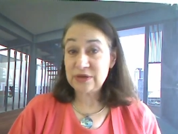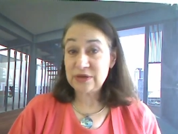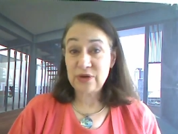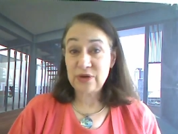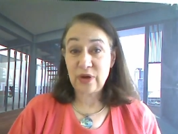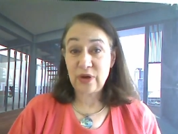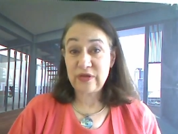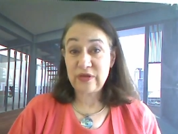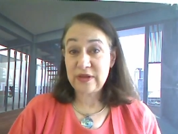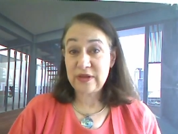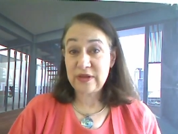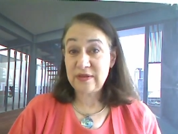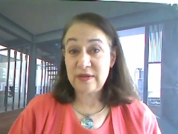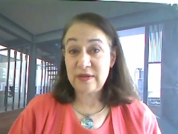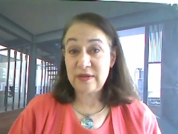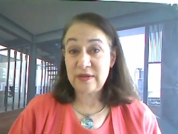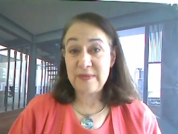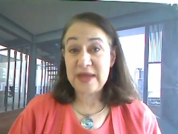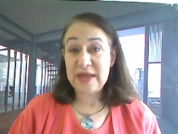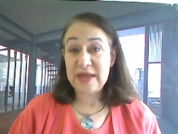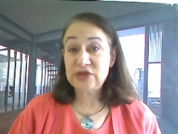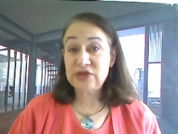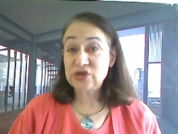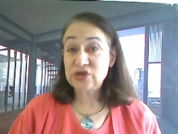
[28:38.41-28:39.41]
you know, the, the
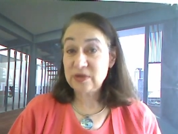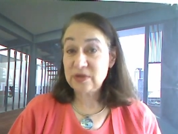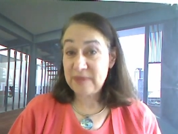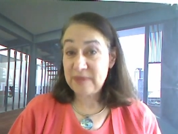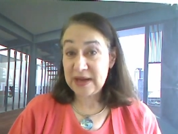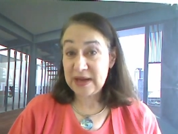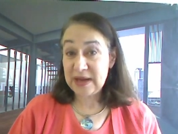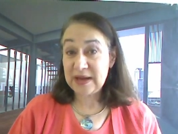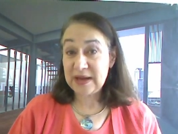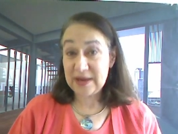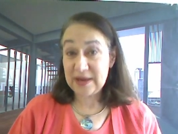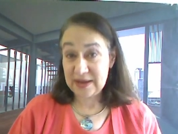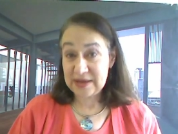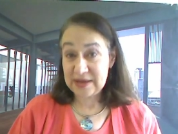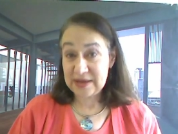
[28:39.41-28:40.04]
mainstream media